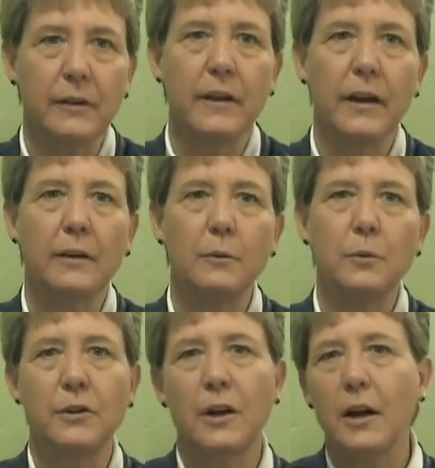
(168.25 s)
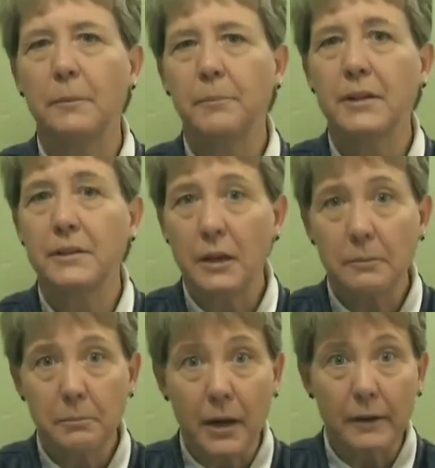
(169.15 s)
that were not picked up
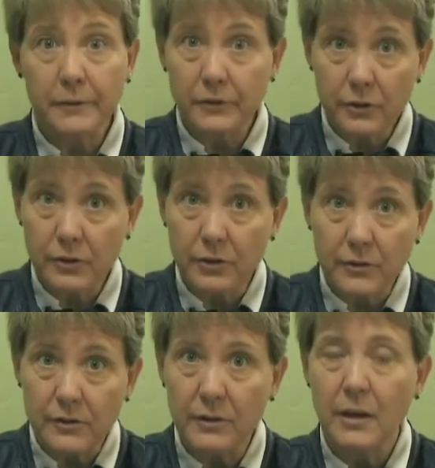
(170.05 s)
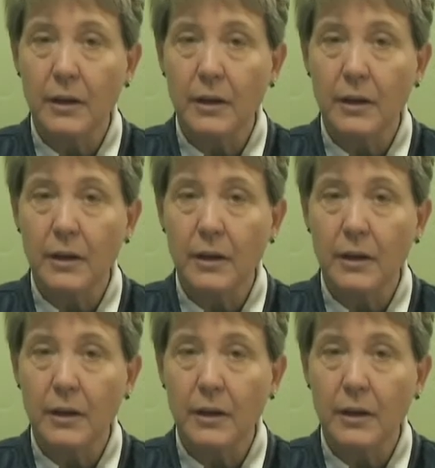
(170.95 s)
by physicians